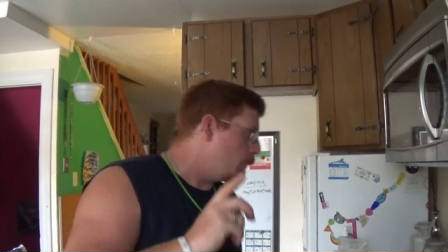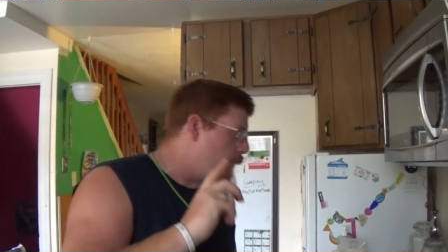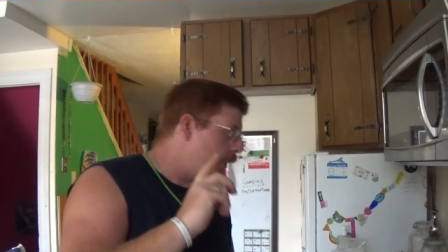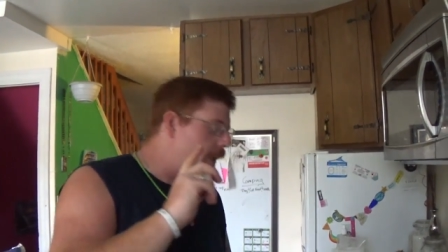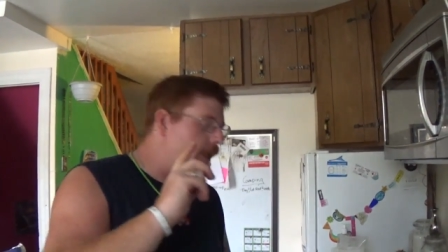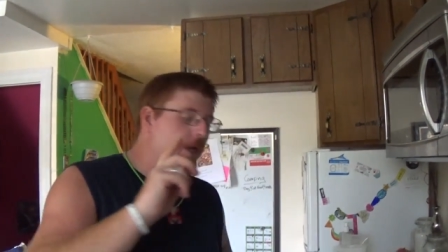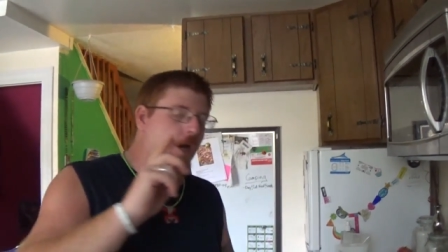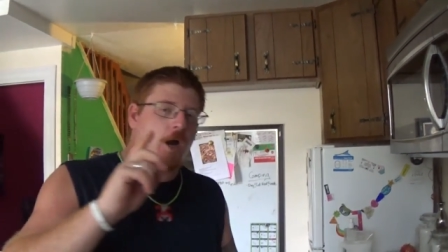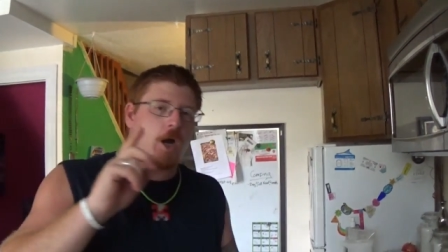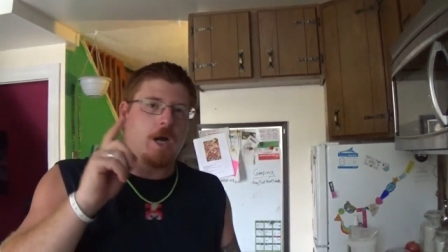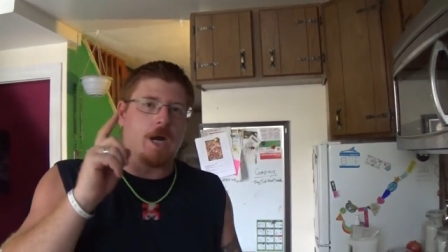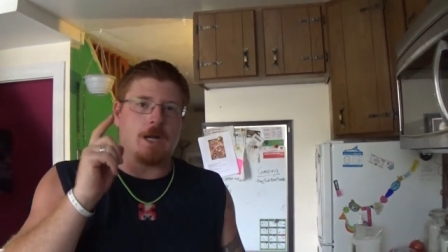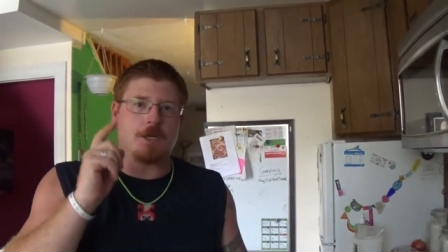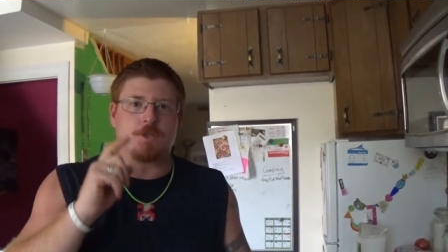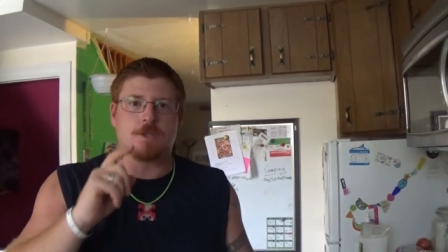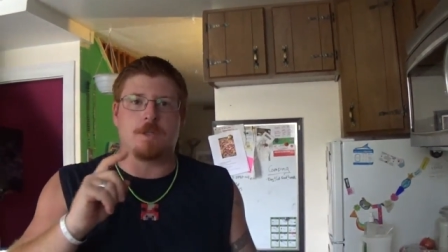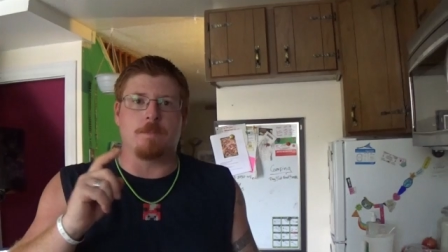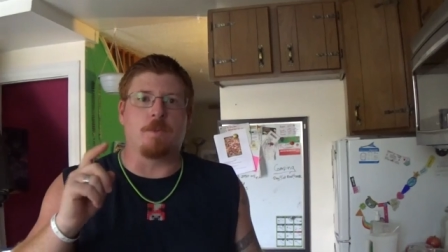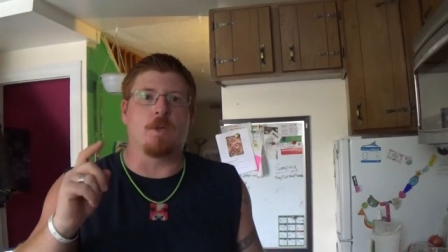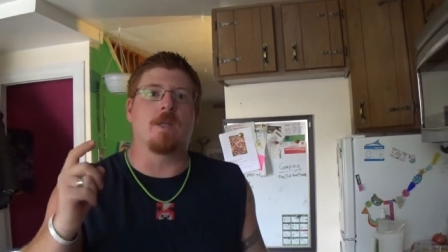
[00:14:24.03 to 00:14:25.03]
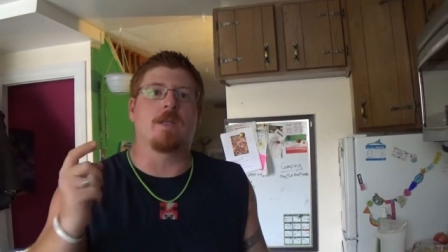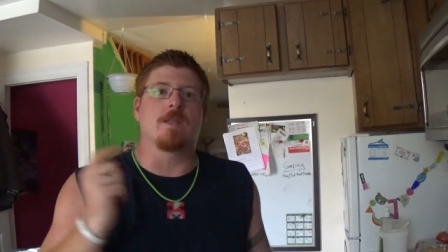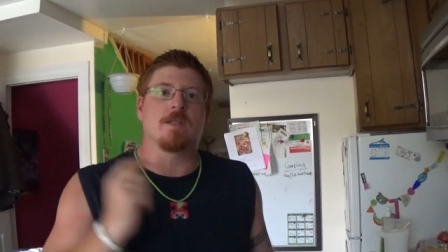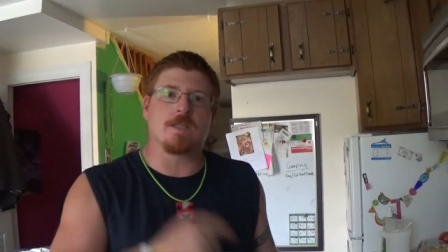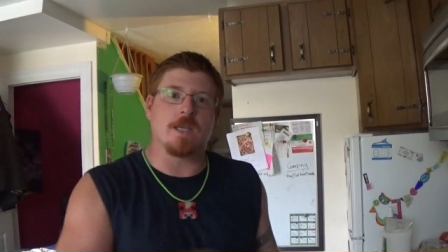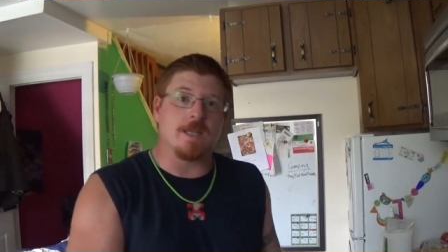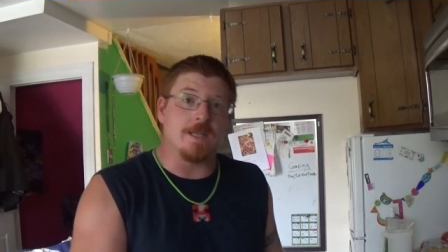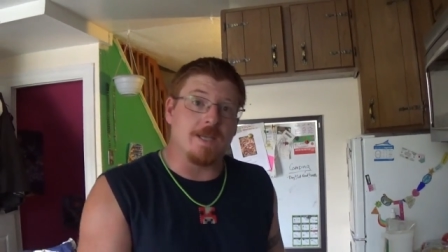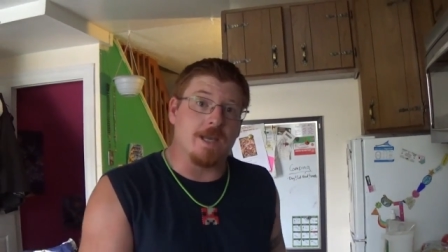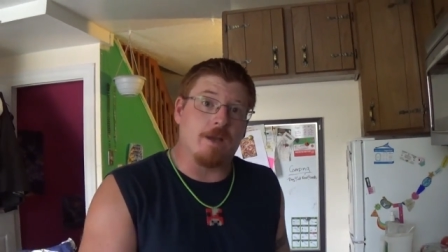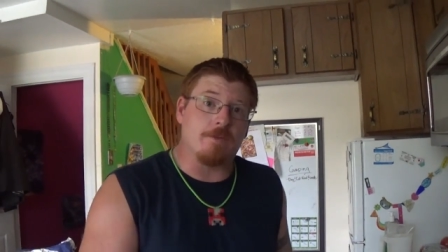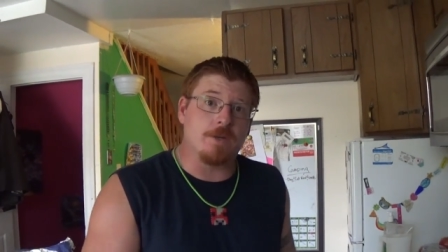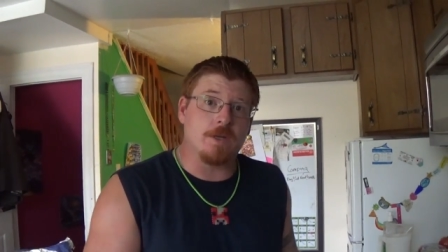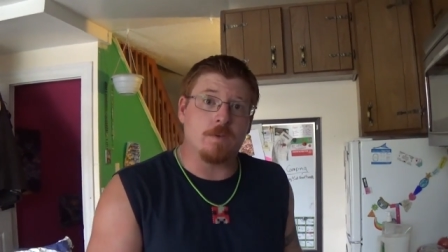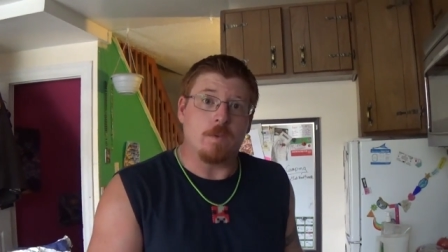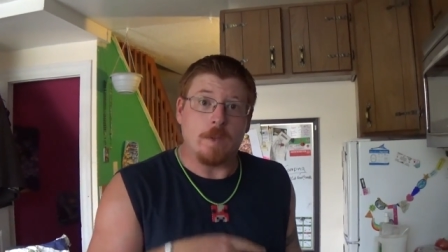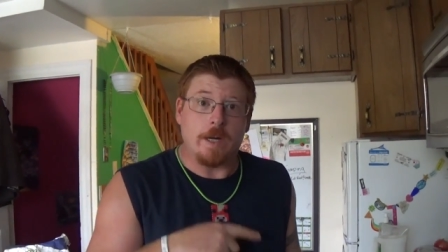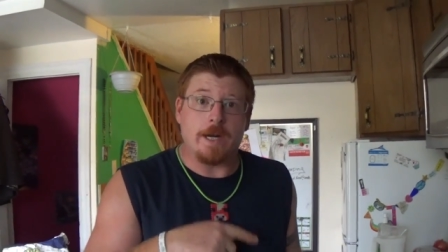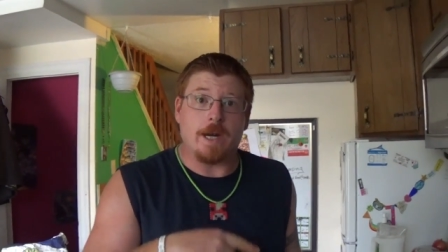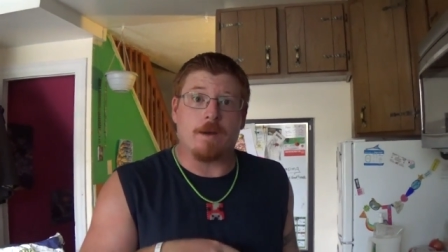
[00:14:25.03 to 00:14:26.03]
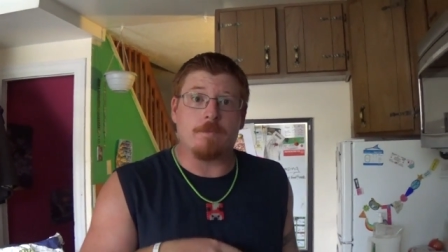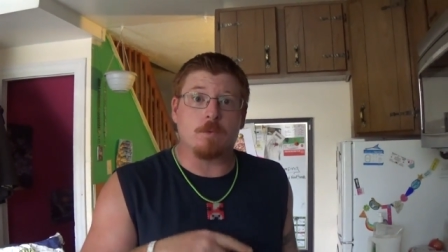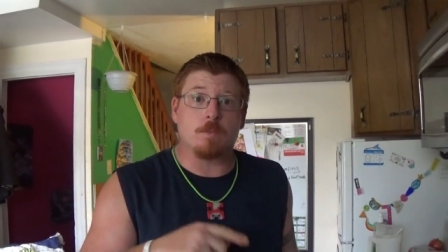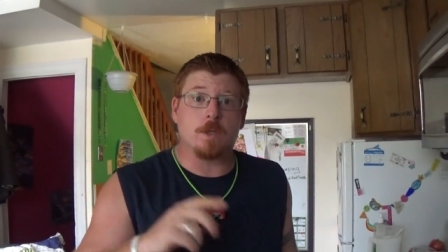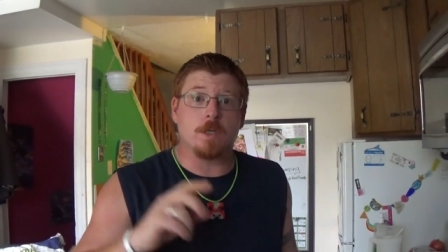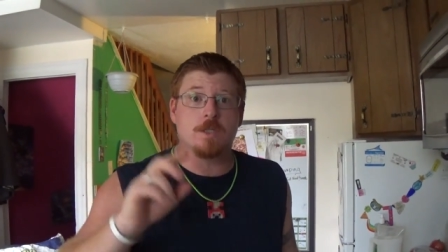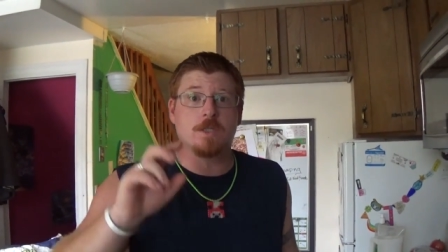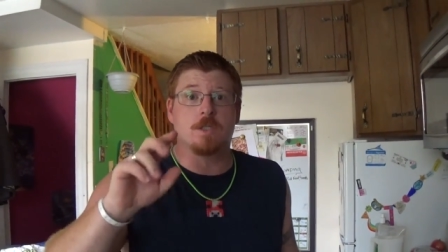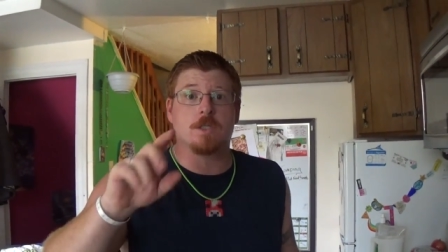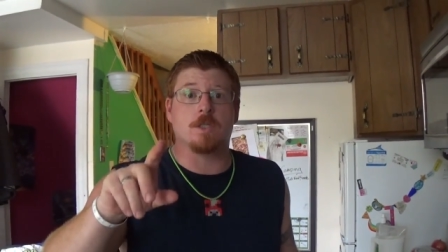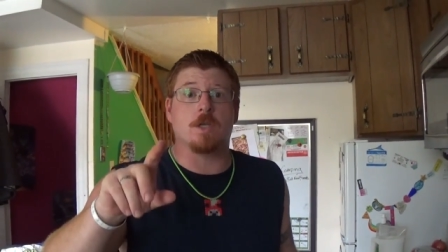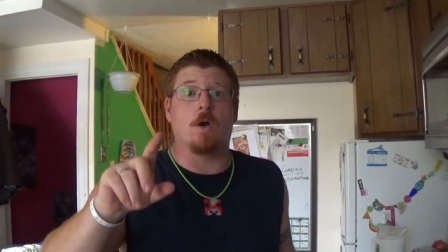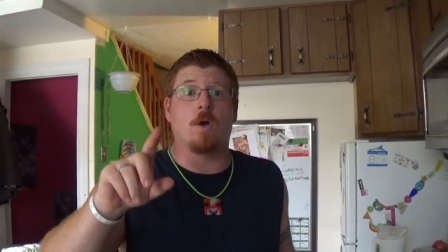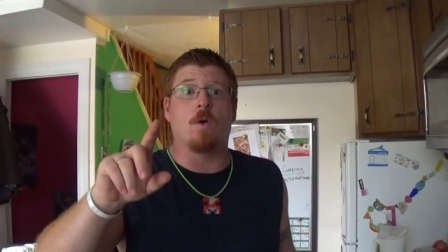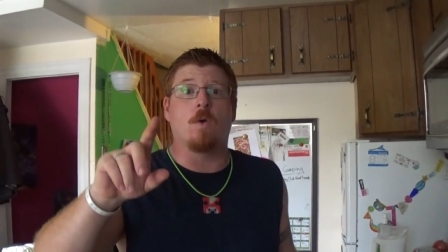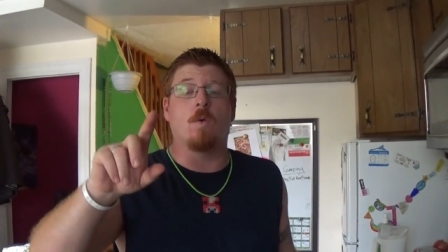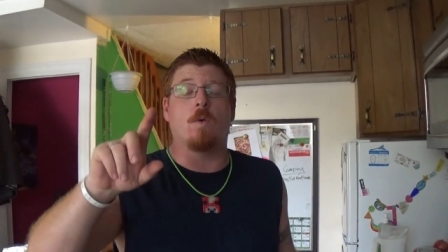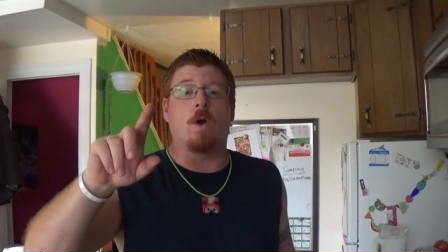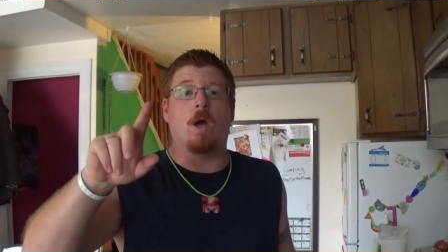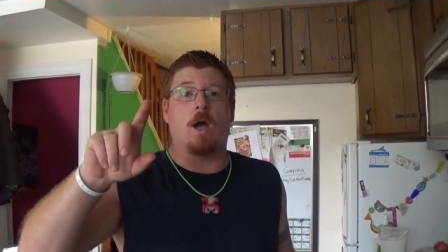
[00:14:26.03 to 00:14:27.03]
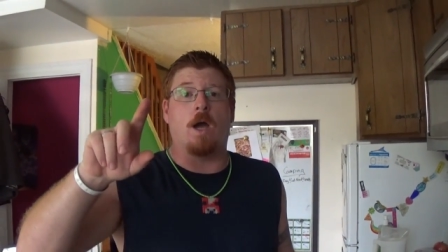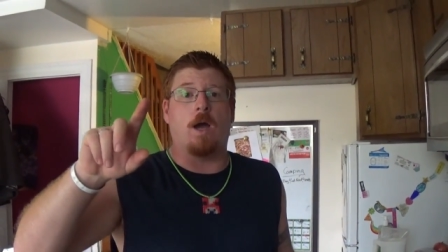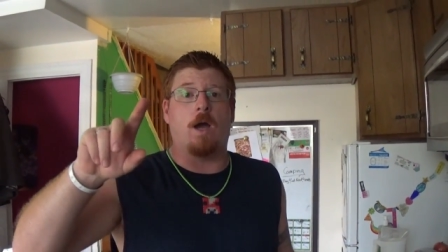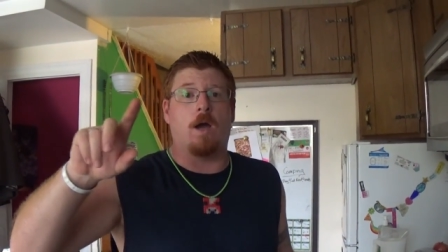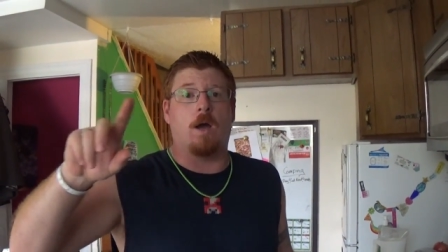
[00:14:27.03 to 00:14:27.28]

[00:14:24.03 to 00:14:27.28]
We are actually putting this in the oven right afterwards, so